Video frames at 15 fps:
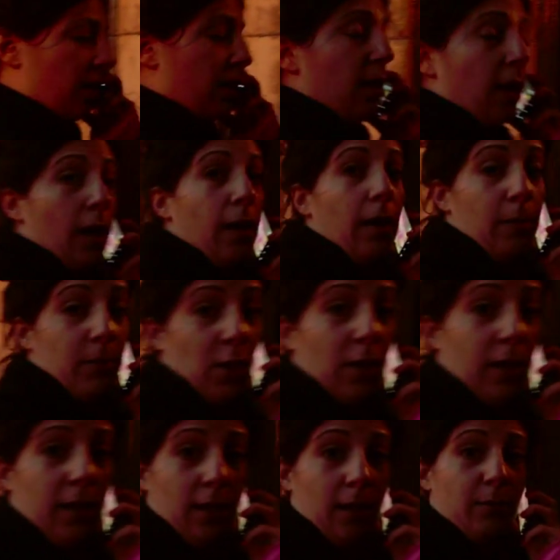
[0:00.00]
I'm
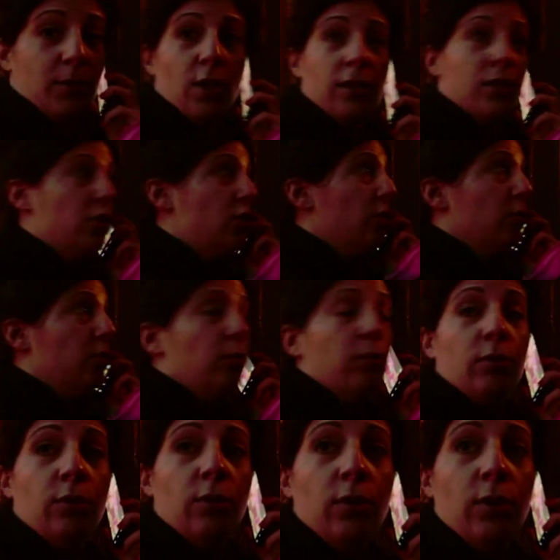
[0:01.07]
sorry, do
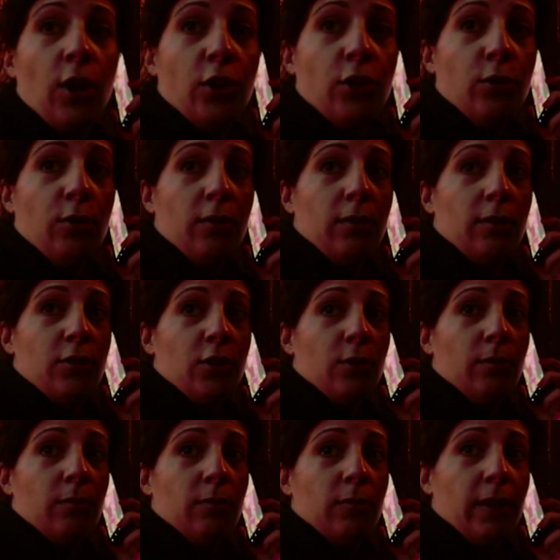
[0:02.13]

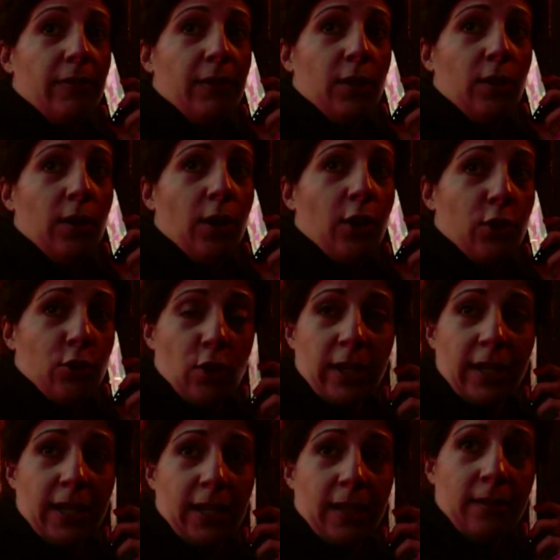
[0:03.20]
you live here? Are you
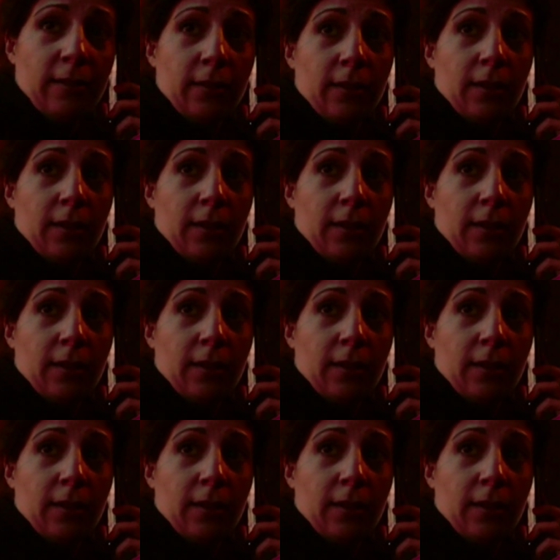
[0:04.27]
trying to get